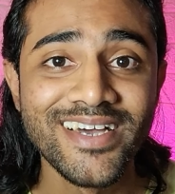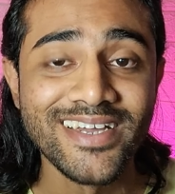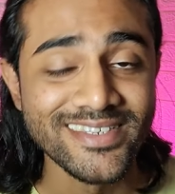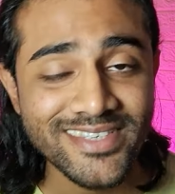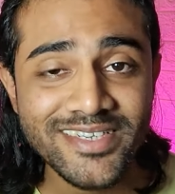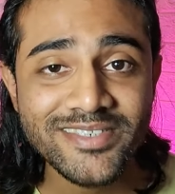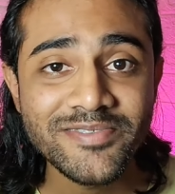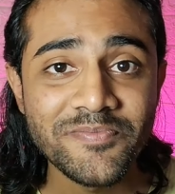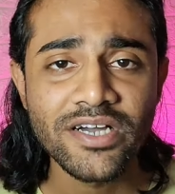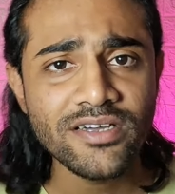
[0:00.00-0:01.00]
And he
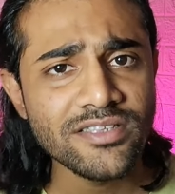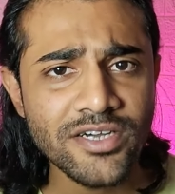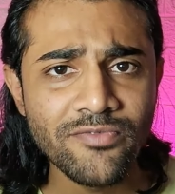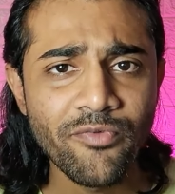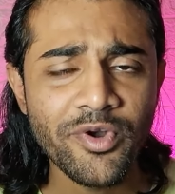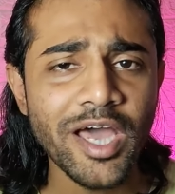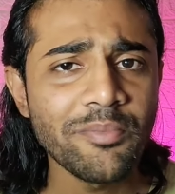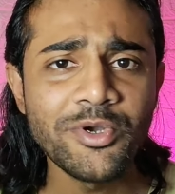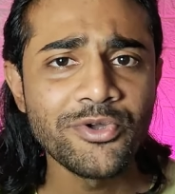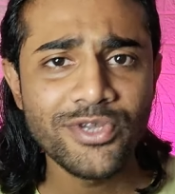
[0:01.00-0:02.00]
says, Agatha, what
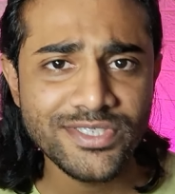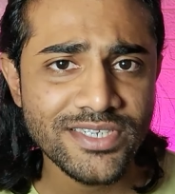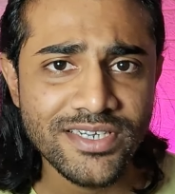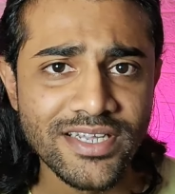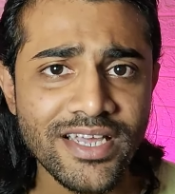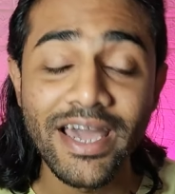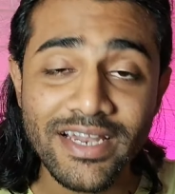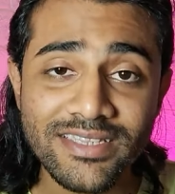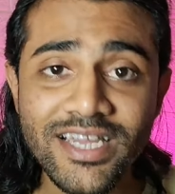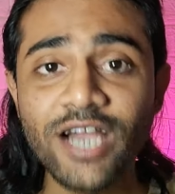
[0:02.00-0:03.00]
happened to your son? And
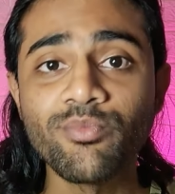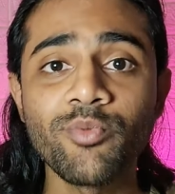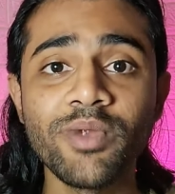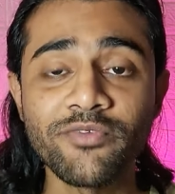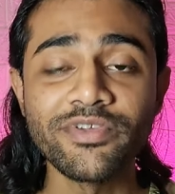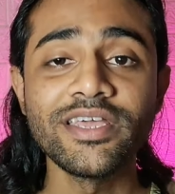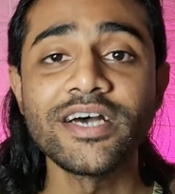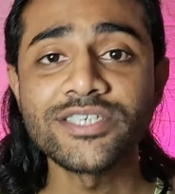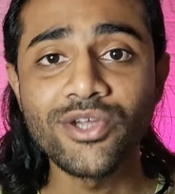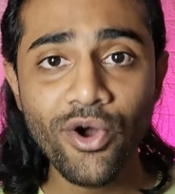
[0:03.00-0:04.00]
at that moment, we
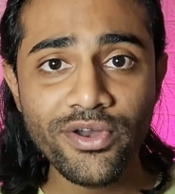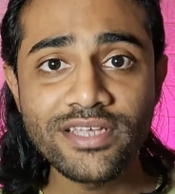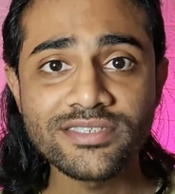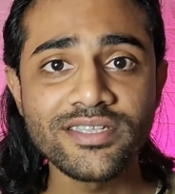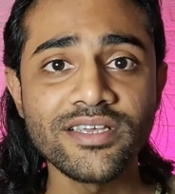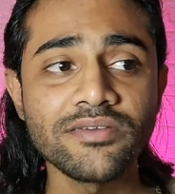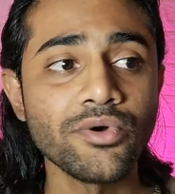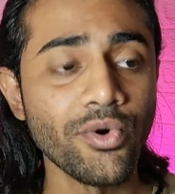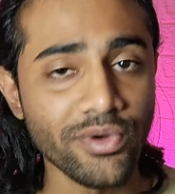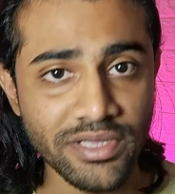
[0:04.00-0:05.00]
as an audience think,
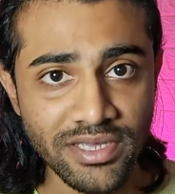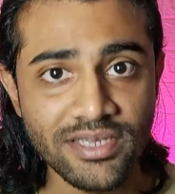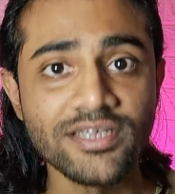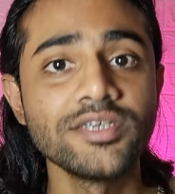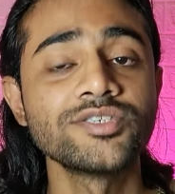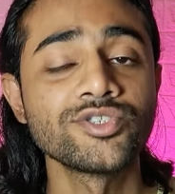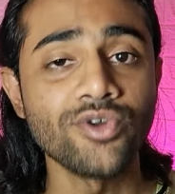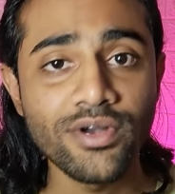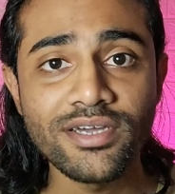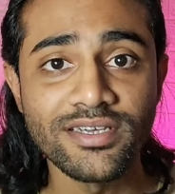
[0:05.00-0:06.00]
okay, he is
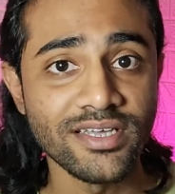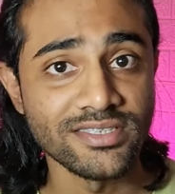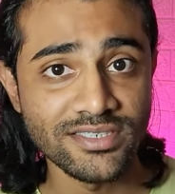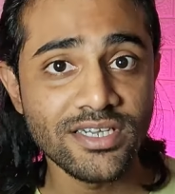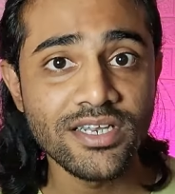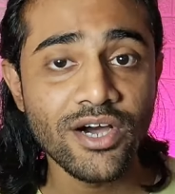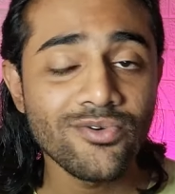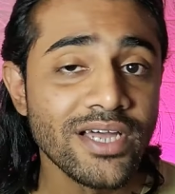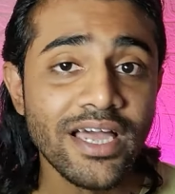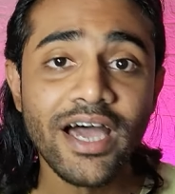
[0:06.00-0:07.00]
not Agatha's son now.